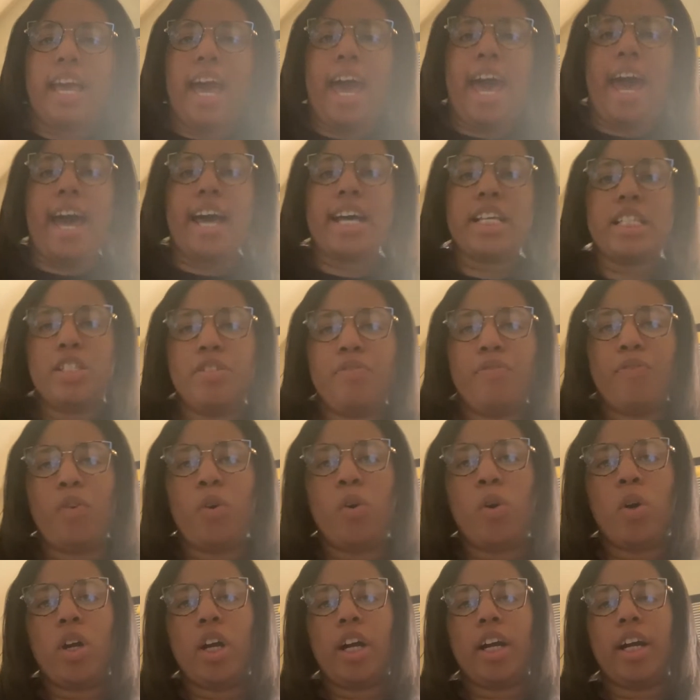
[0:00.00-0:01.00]
as
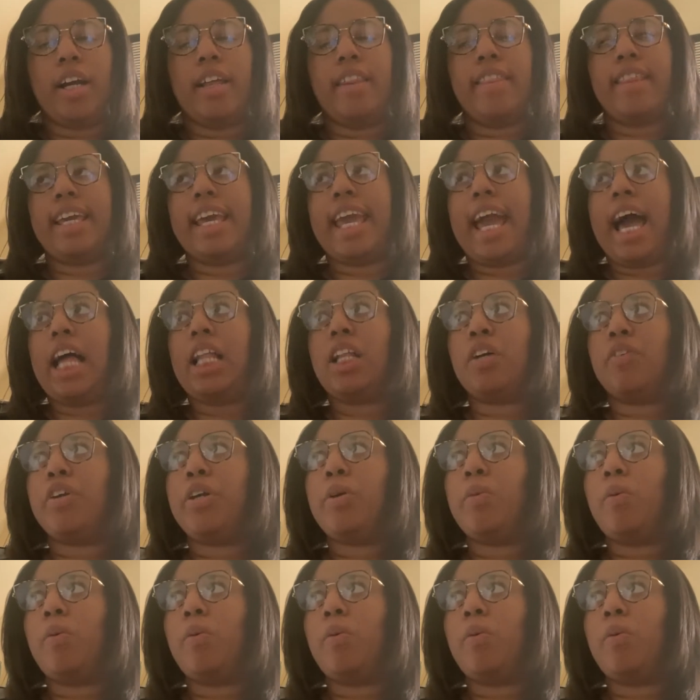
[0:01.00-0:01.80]
for the gallery